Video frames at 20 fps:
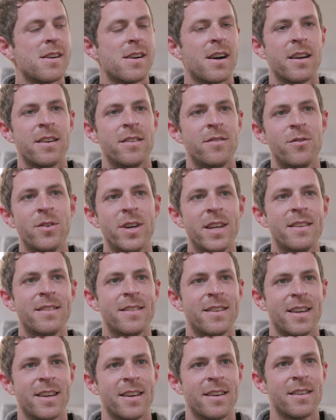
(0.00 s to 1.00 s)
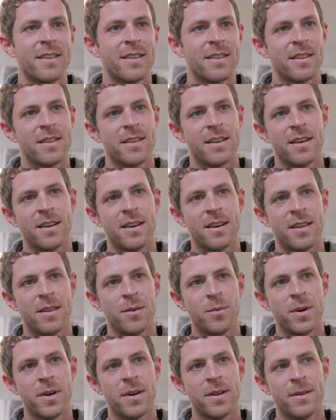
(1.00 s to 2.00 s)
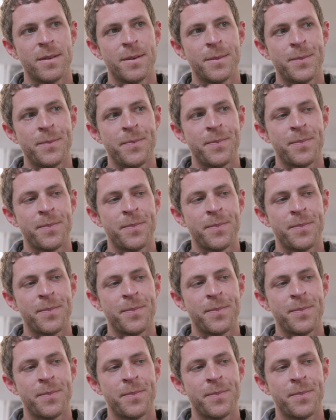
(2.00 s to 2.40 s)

unreasoning the world.